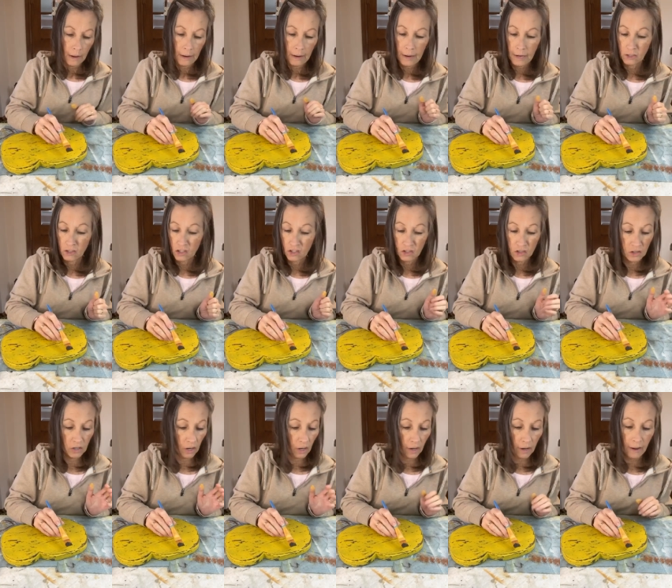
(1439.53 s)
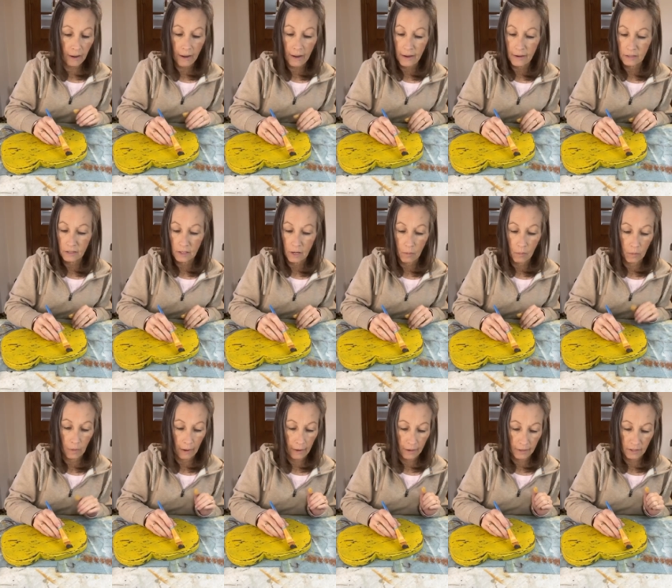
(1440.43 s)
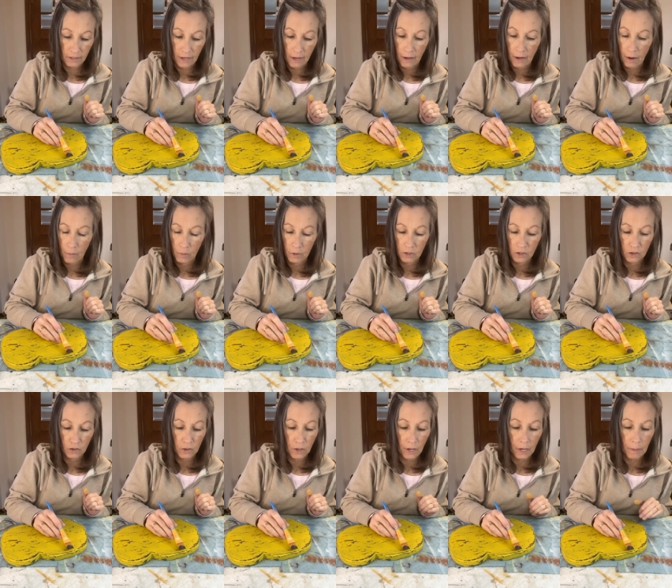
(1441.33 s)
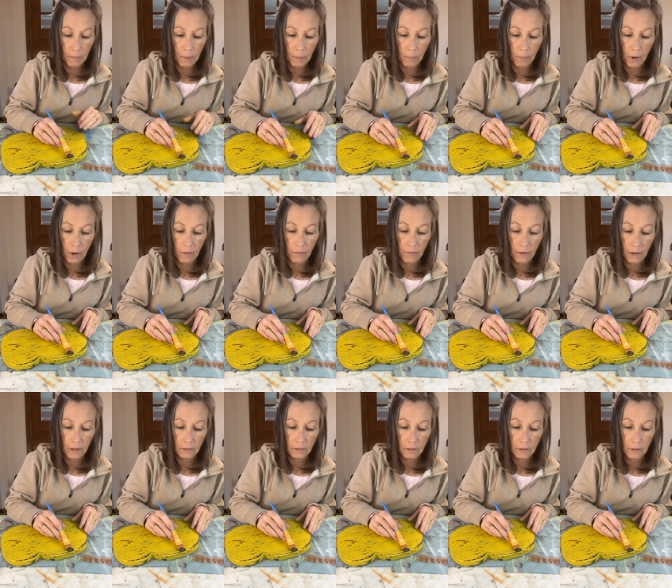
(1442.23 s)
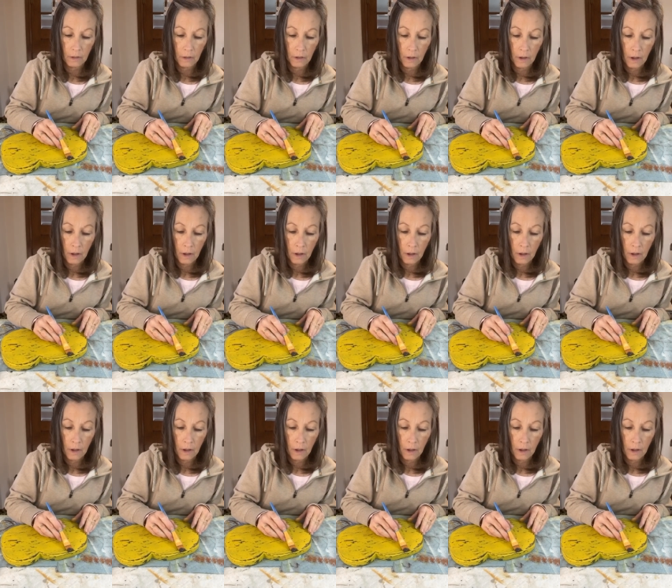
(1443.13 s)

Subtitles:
And I just took a guess. Like I said, I wasn't trying to be perfect.